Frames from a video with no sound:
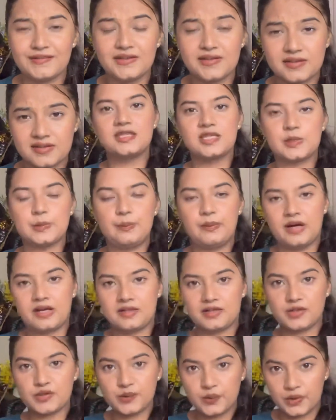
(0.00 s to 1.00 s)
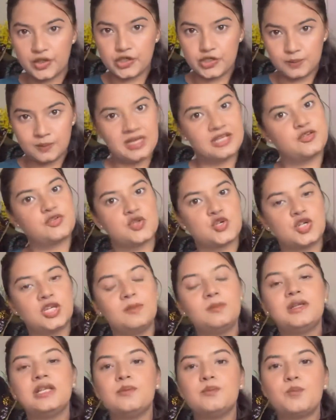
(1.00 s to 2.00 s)
this part is going to be
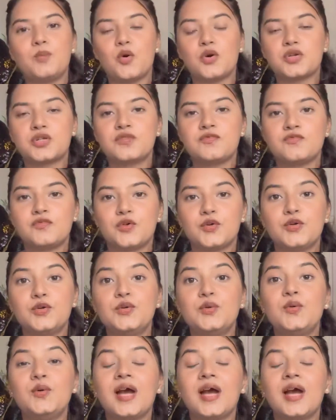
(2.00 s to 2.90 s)
extremely important for you.